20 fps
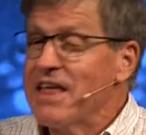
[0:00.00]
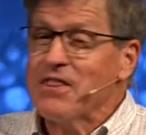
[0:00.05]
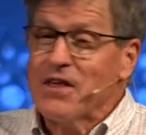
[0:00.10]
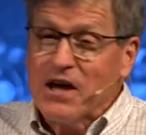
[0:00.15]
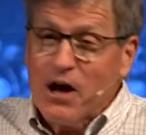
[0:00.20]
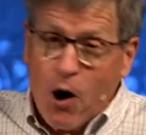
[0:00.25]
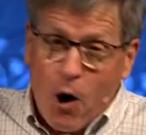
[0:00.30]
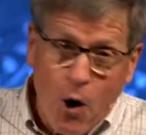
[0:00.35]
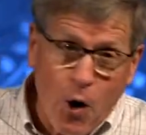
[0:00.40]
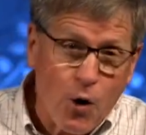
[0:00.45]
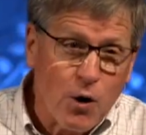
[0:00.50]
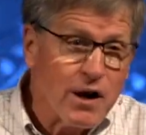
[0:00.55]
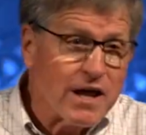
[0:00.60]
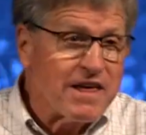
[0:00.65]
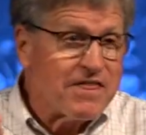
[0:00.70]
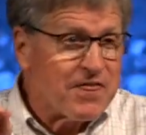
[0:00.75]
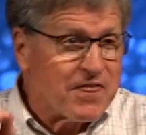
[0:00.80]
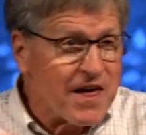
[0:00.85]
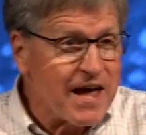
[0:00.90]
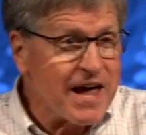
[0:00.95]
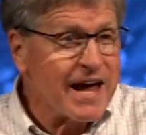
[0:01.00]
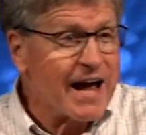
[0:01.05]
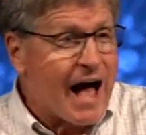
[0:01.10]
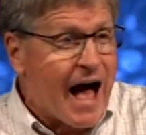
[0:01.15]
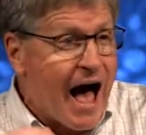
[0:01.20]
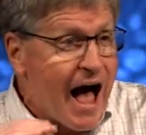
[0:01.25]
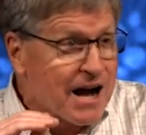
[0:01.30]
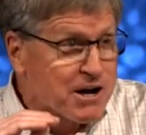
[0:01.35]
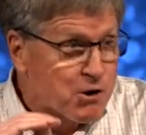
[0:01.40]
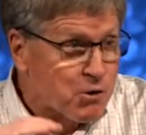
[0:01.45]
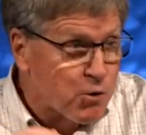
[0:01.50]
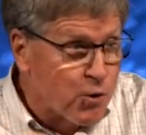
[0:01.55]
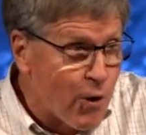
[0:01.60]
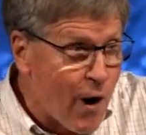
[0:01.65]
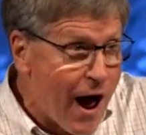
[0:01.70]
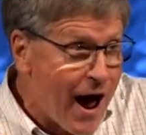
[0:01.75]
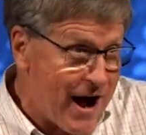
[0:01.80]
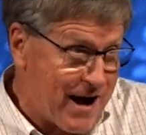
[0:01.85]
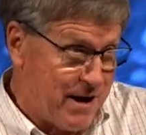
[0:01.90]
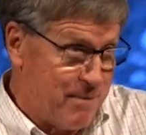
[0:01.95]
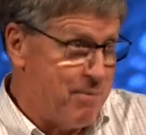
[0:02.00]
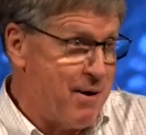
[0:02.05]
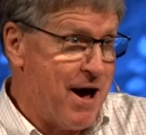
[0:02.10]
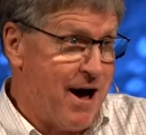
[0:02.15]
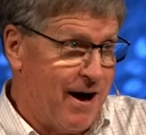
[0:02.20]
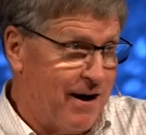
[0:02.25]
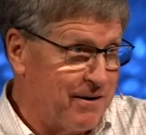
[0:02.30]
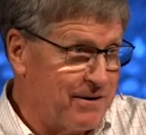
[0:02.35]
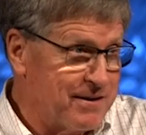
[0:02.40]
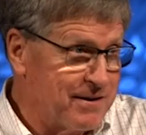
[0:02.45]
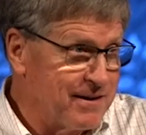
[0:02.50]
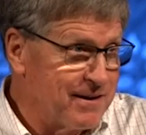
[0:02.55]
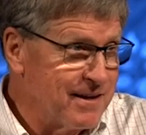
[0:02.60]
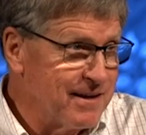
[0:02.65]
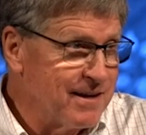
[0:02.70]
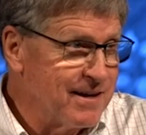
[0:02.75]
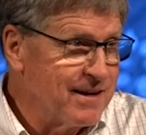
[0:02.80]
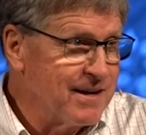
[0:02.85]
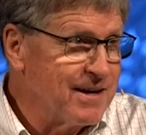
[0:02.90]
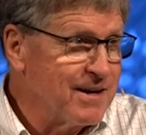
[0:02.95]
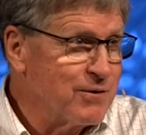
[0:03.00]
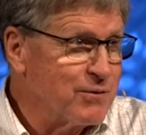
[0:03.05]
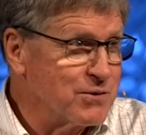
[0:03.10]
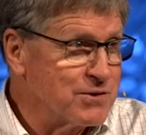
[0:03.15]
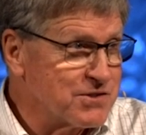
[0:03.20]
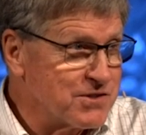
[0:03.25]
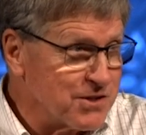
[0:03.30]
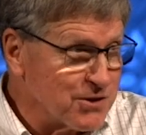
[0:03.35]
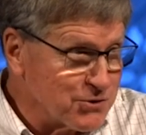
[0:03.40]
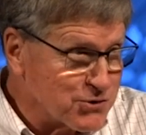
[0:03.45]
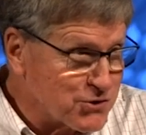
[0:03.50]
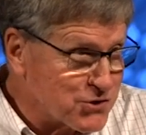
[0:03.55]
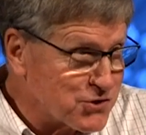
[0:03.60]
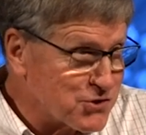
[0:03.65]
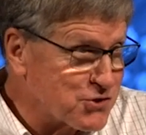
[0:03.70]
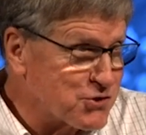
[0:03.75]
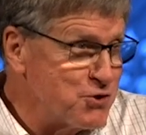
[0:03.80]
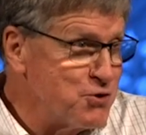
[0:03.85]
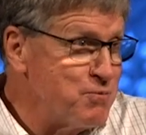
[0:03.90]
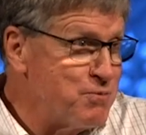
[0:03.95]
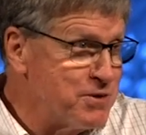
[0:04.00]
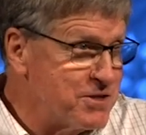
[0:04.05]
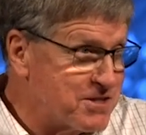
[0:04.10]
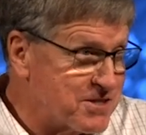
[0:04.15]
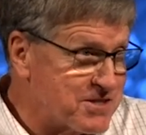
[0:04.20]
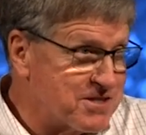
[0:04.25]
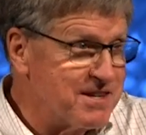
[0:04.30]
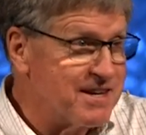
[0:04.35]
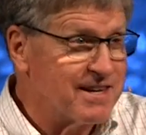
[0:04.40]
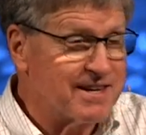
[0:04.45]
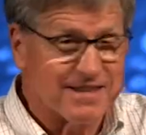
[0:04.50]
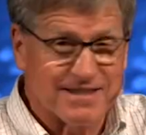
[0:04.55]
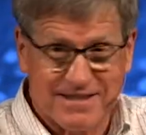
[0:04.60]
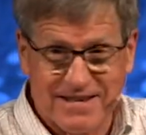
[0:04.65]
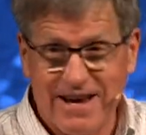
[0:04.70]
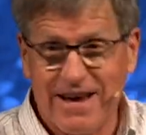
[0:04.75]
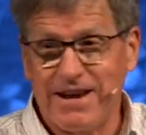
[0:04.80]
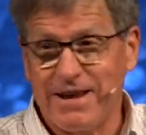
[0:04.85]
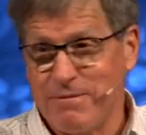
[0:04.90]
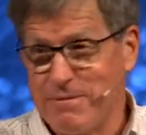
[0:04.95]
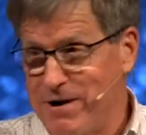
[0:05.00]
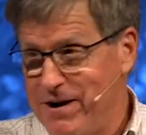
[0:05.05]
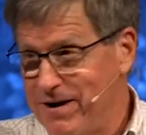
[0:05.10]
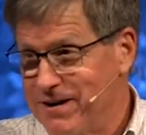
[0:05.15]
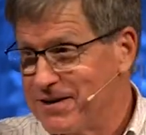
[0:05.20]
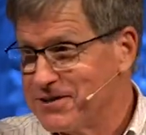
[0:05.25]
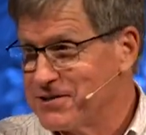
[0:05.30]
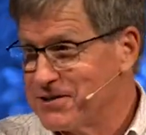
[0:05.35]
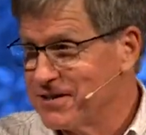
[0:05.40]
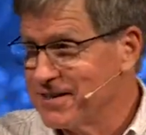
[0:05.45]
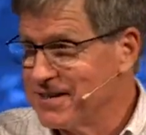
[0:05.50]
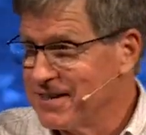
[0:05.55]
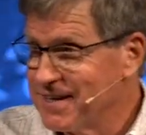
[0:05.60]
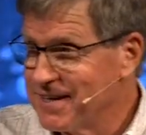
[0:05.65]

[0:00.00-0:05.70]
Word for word: The only thing I cried about was those stupid, stinking teddy bears.